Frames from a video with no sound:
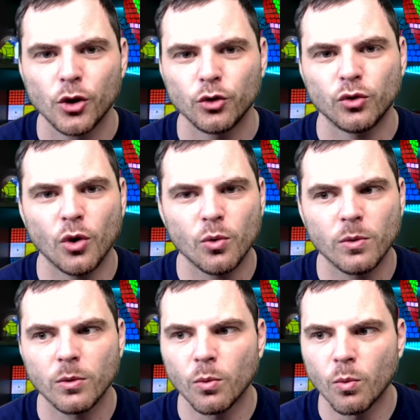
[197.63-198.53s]
So
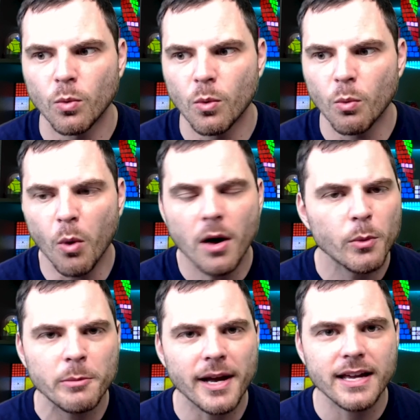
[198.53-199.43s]
what
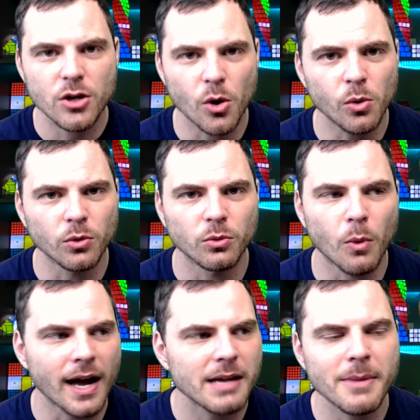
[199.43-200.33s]
were my goals?
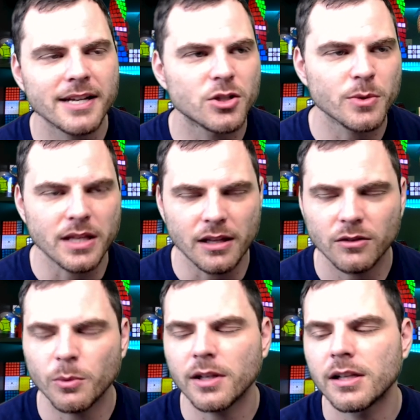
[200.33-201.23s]
Why am I doing
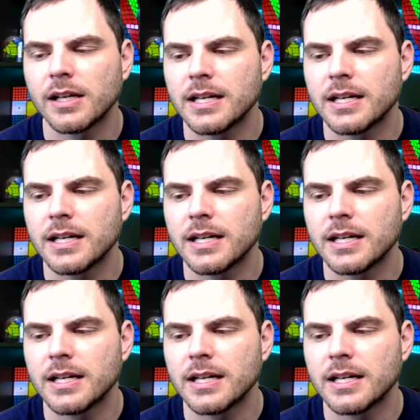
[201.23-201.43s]
this? Well,